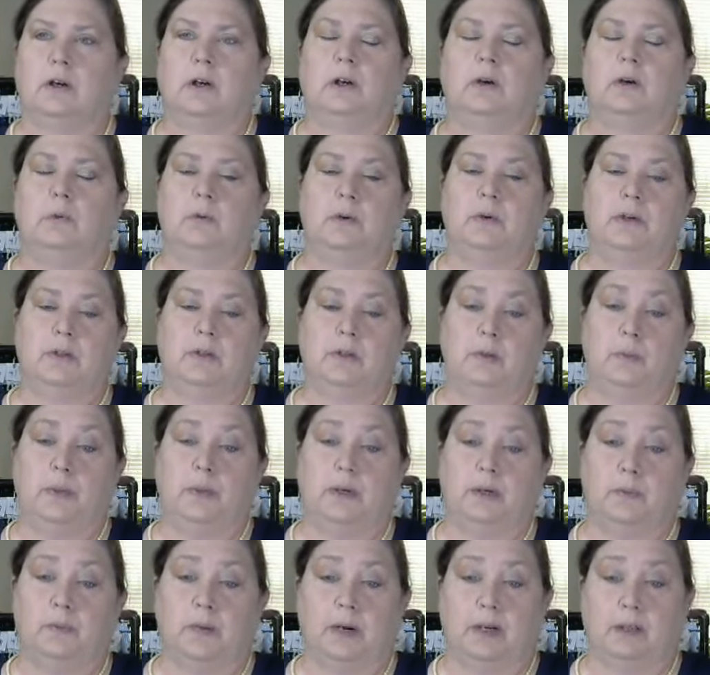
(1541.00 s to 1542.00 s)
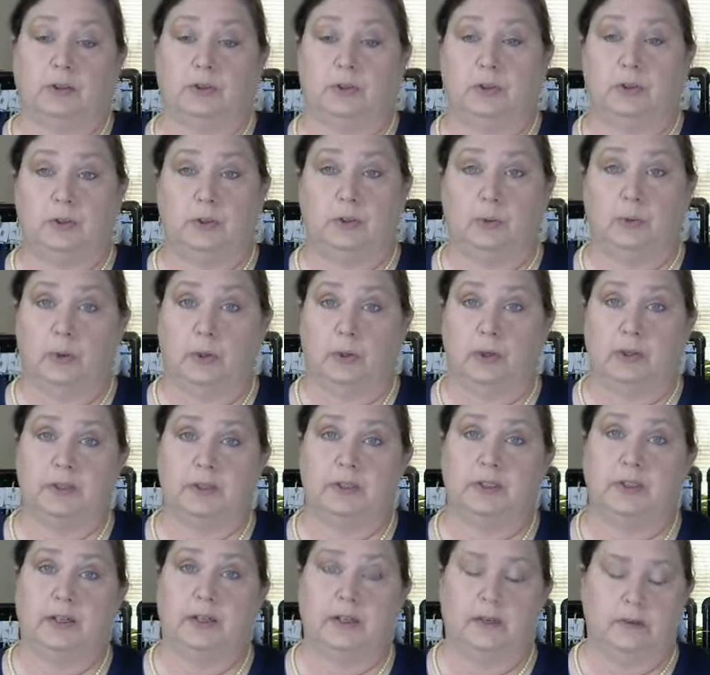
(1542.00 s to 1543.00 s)
one of the big box
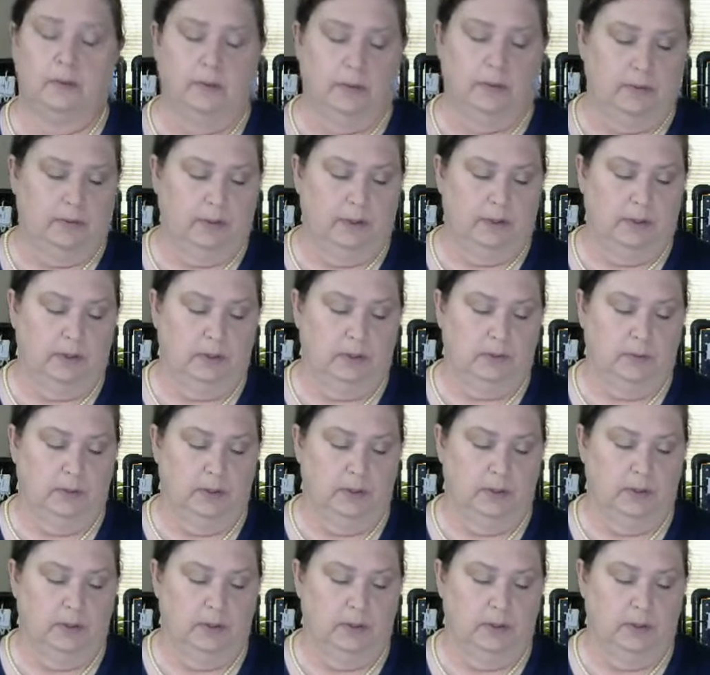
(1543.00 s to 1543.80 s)
stores. However, this